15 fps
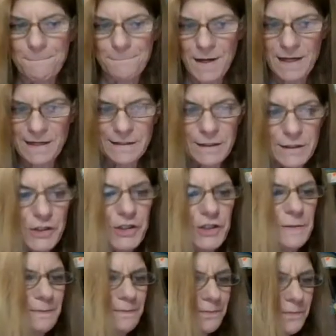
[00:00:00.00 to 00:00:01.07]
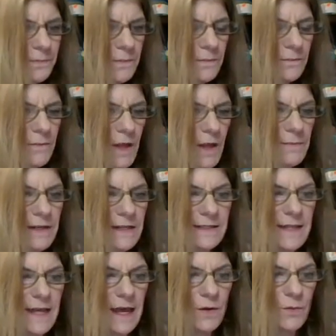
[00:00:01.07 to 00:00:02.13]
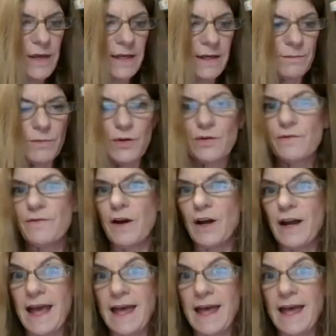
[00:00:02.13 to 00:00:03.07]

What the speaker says: bunch, because then we can move our